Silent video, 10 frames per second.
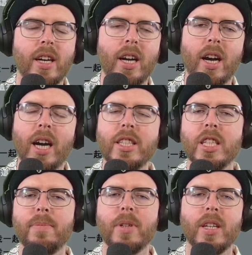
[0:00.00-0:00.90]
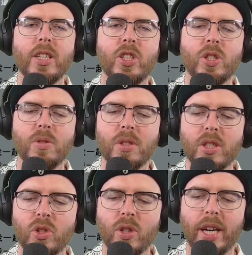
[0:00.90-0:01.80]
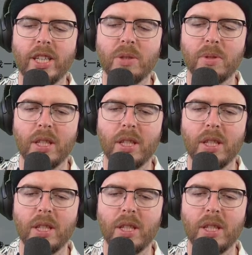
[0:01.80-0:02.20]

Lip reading: I typically choose the tracks with